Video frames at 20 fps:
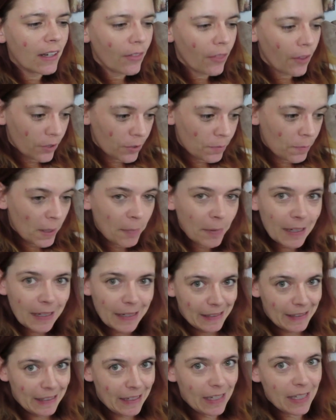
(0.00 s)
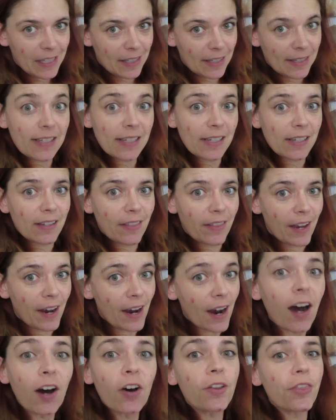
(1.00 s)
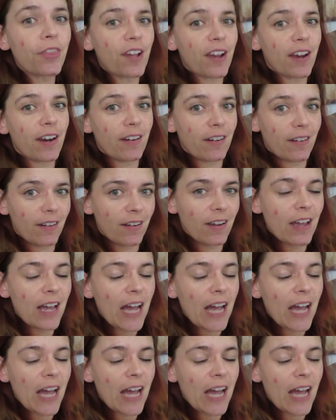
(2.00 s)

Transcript: those people exist. They are out there.